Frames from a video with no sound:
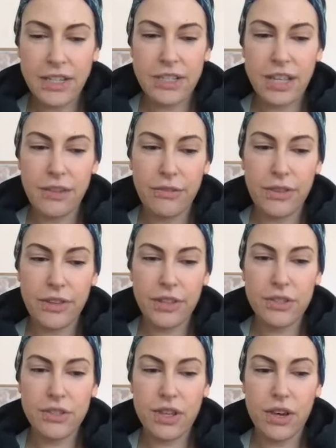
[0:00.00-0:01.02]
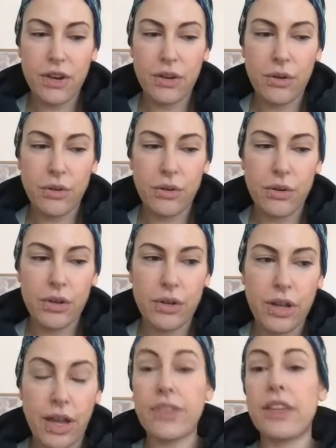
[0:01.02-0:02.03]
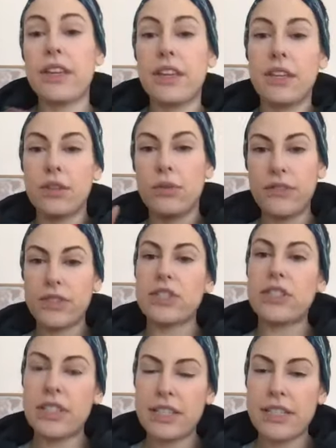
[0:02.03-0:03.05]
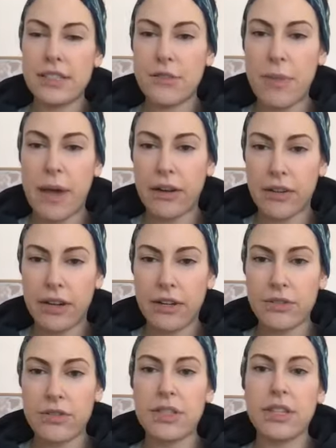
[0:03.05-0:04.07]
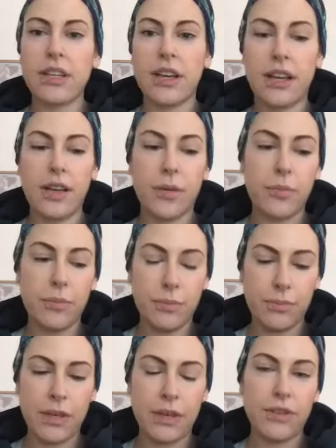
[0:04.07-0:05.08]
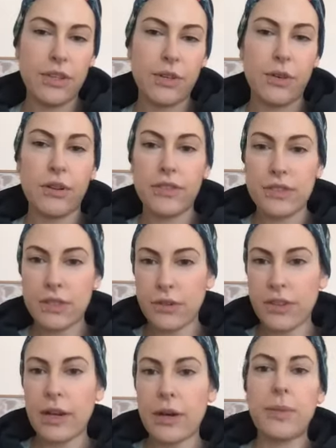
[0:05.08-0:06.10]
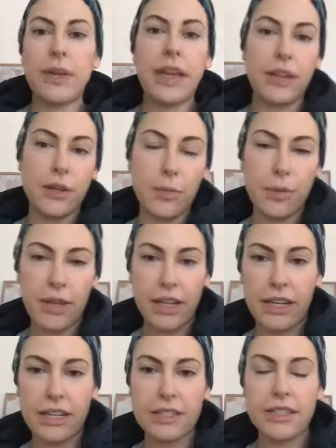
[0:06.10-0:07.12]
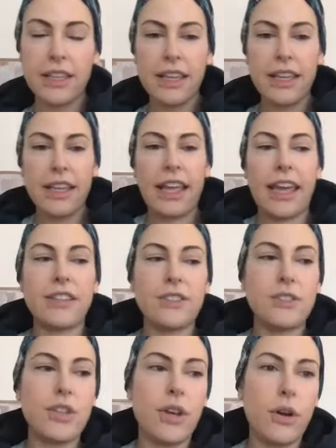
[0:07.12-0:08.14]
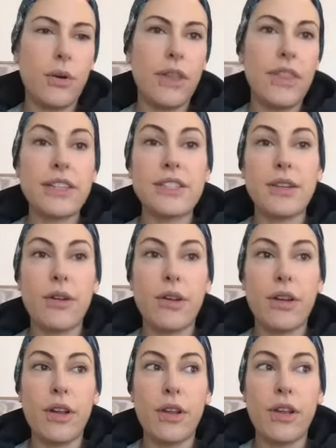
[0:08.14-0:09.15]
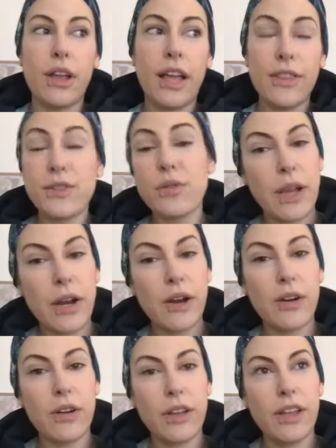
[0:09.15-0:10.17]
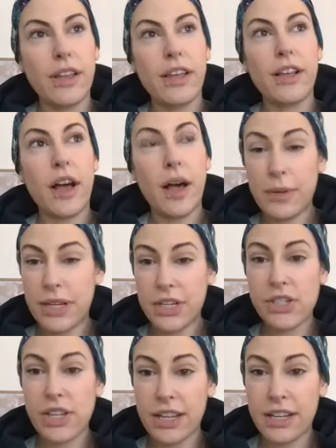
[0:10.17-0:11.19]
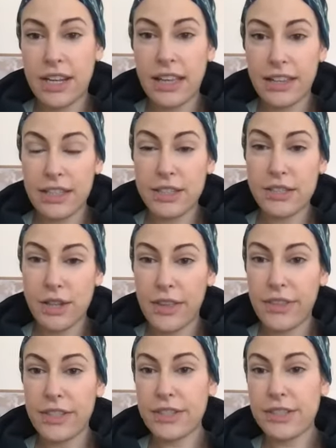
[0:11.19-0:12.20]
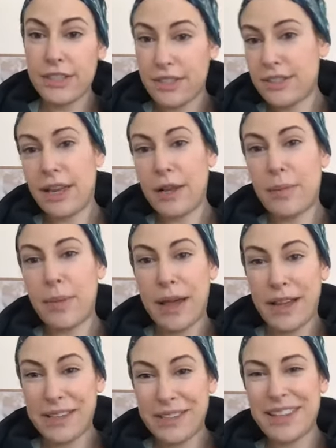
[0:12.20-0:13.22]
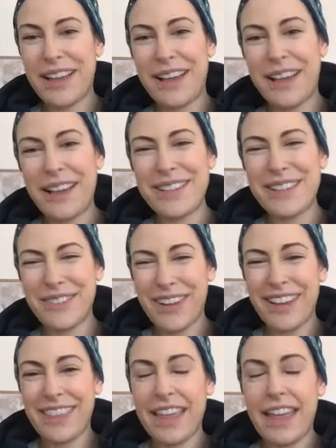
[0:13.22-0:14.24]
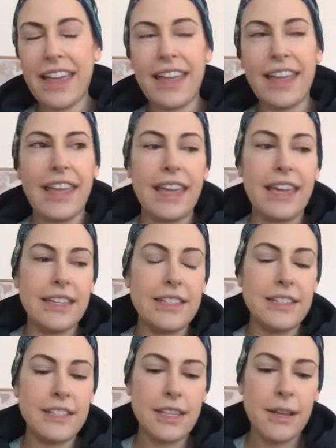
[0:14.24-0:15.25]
I feel as though I think you have such an extensive background, given your physical therapy and your Pilates. And so, and that's a rare combination, at least on this side of the pond, to find that. And